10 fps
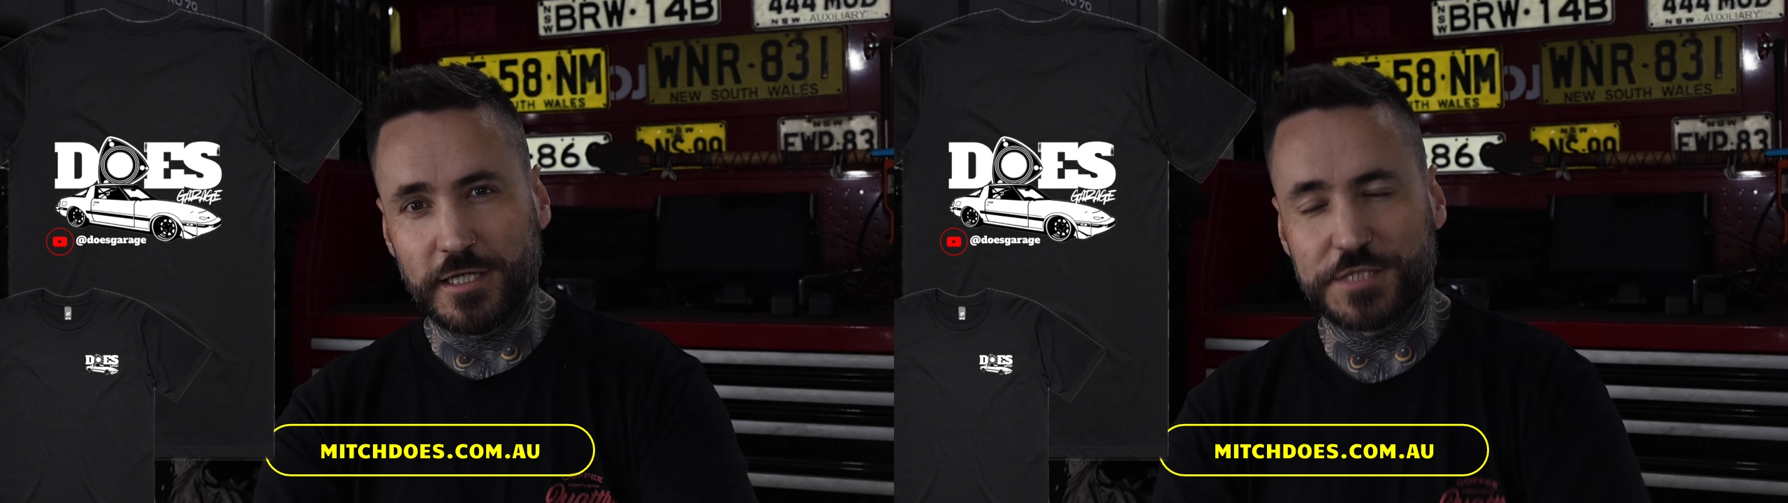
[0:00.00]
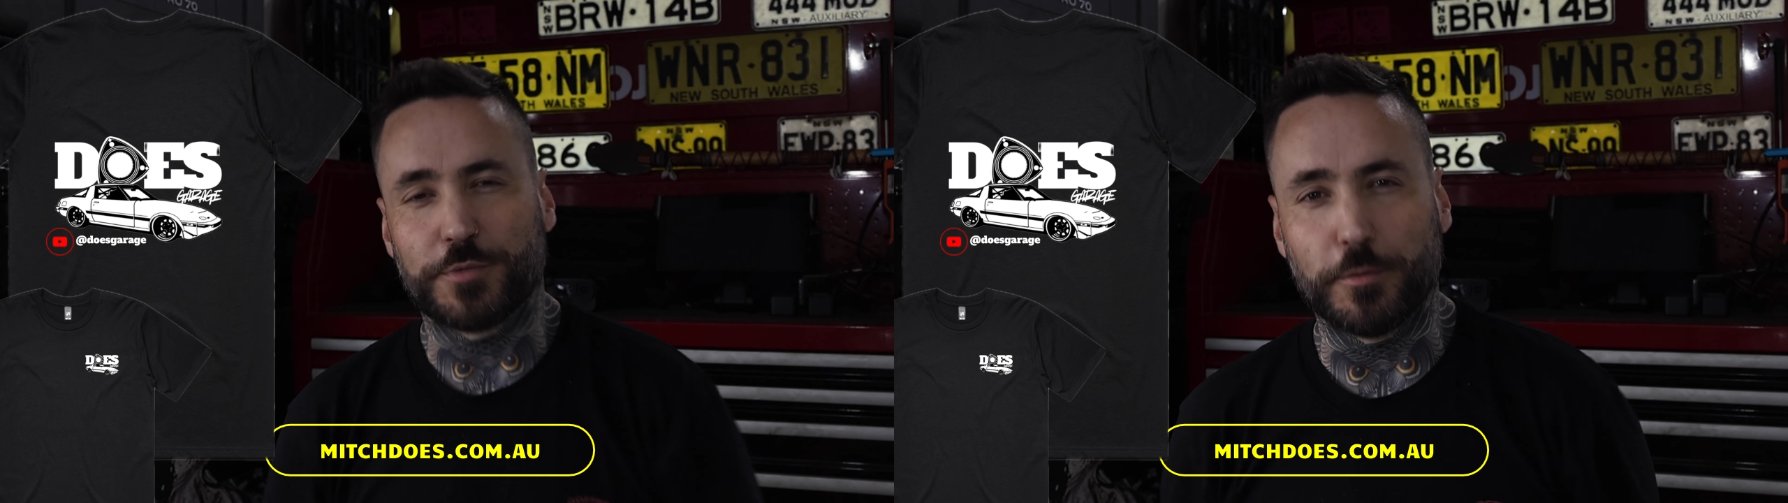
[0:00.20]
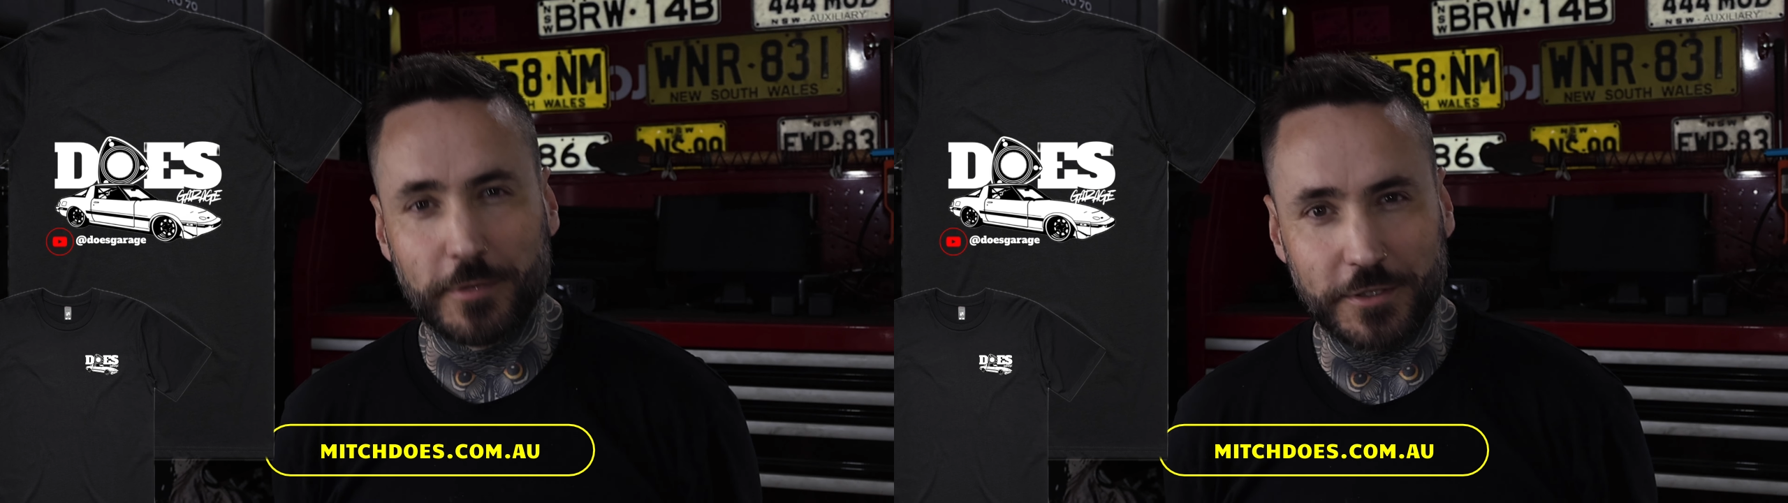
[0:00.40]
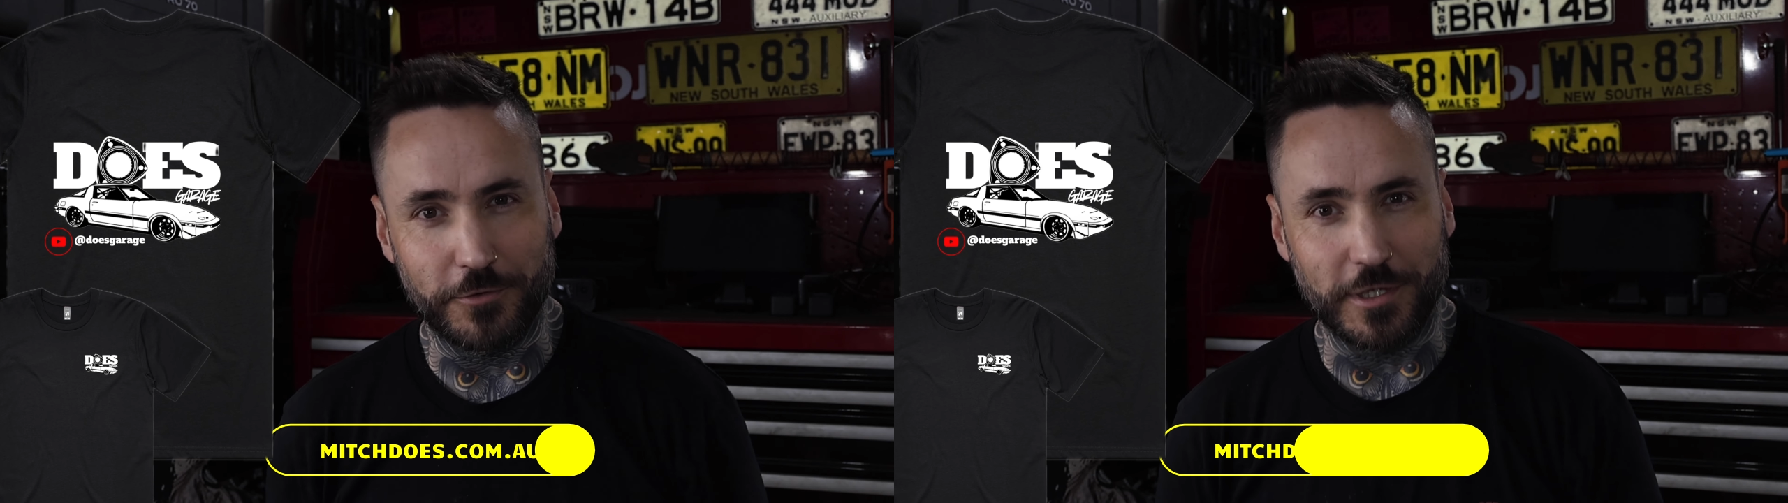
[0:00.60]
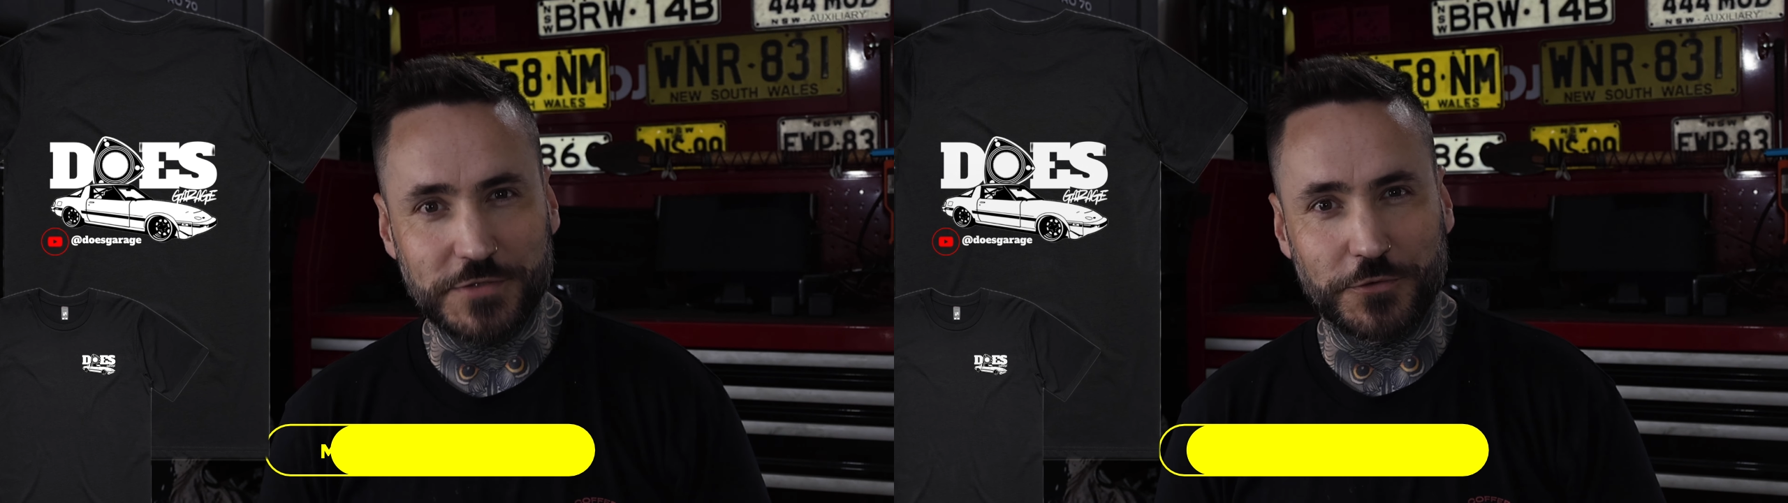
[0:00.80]
it's probably the
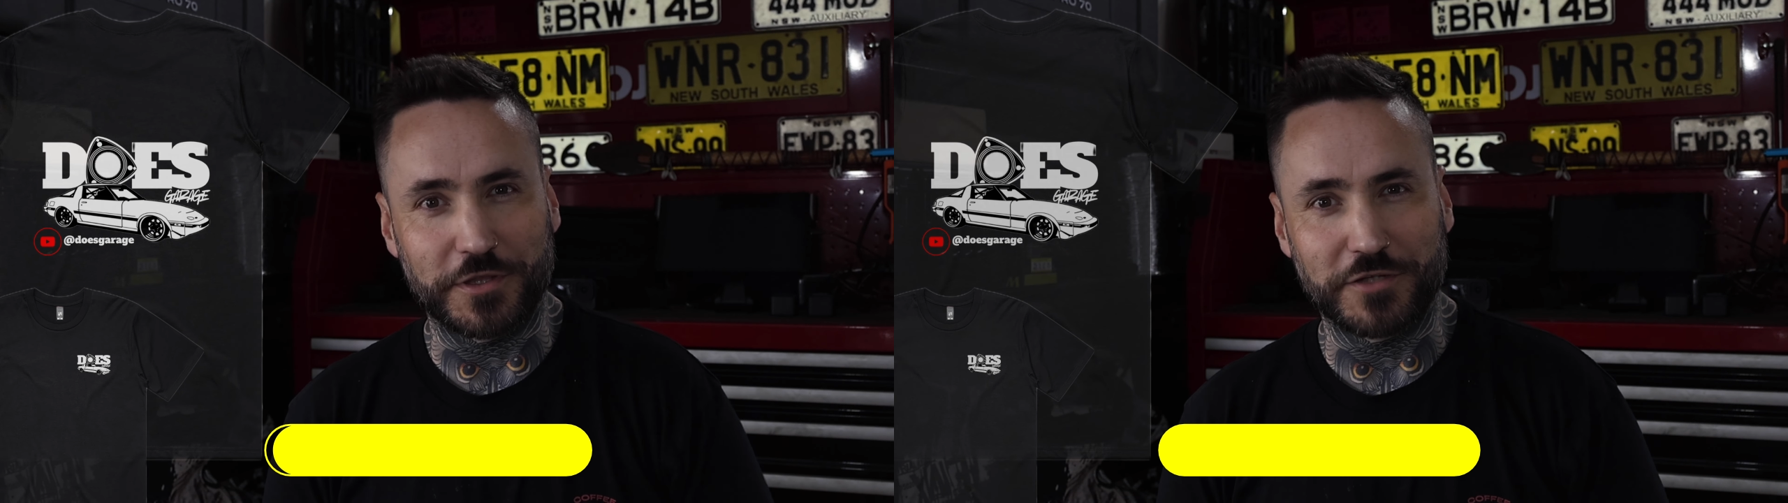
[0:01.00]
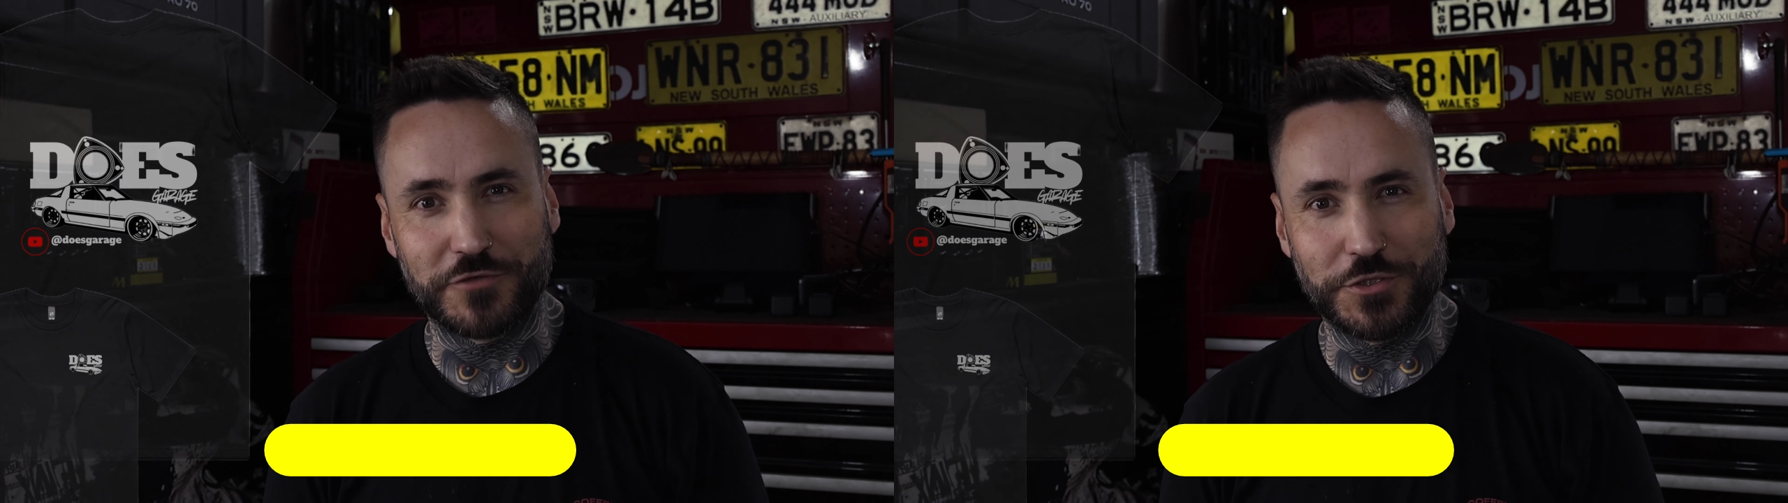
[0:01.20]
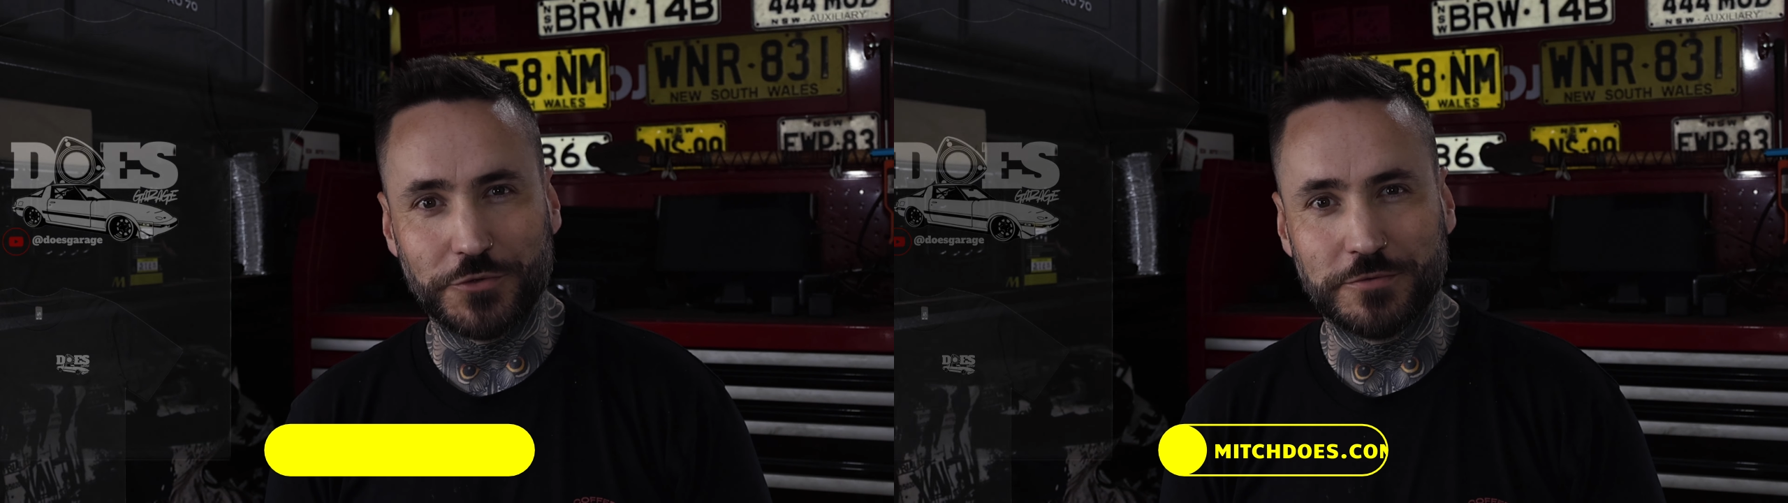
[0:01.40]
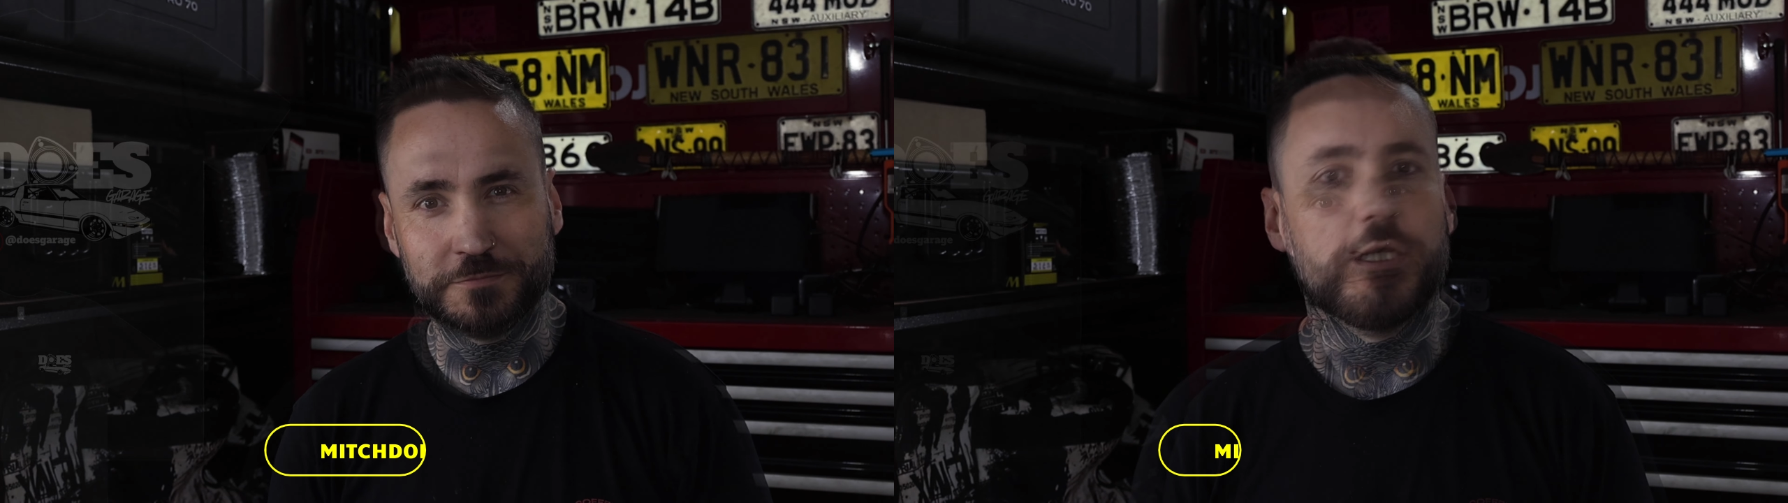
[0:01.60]
right sort of thing for you.